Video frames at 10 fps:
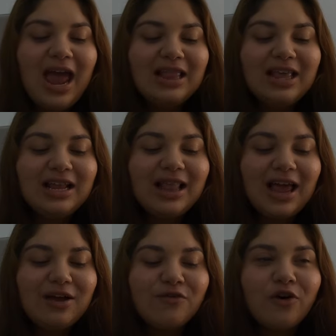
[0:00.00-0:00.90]
and then
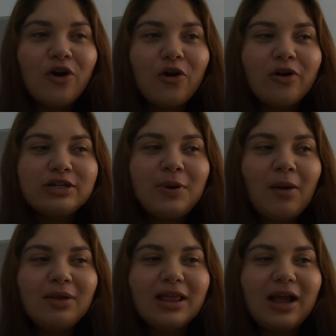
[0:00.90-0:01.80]
like for her, it's
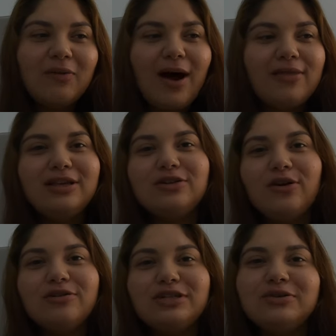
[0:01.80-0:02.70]
probably like, wow, these
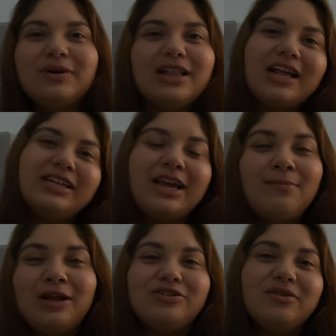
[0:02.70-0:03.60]
girls just want to like take
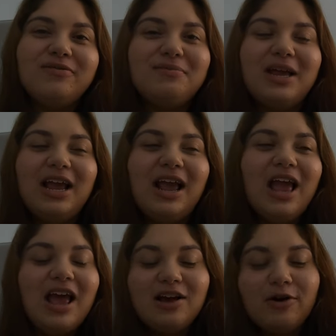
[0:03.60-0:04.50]
a picture of me
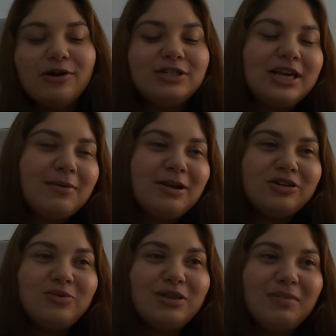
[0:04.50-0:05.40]
or take a
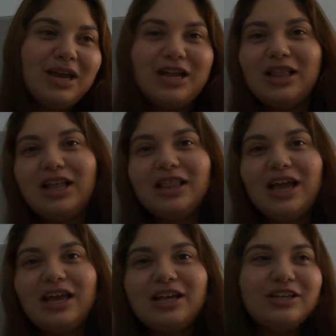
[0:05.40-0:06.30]
picture with me, and then
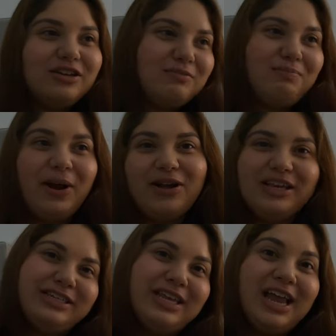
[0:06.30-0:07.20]
like
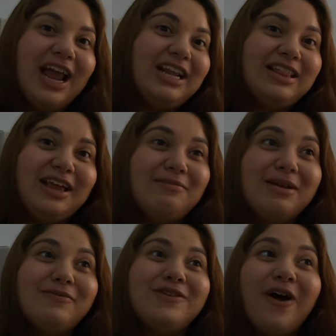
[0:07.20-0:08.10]
barely say anything,
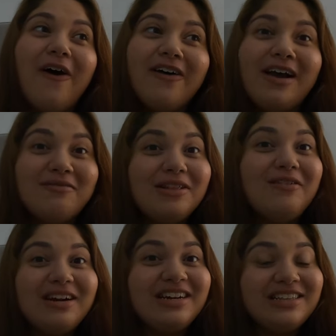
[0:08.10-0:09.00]
but I'm sorry. I
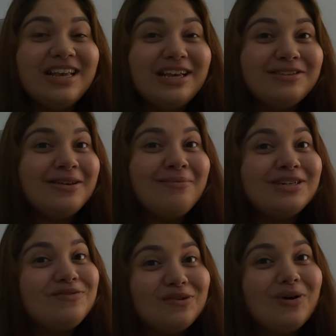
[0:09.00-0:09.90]
really wanted to say so
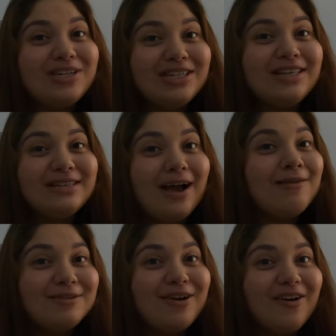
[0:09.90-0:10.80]
much. If you're watching this, I'm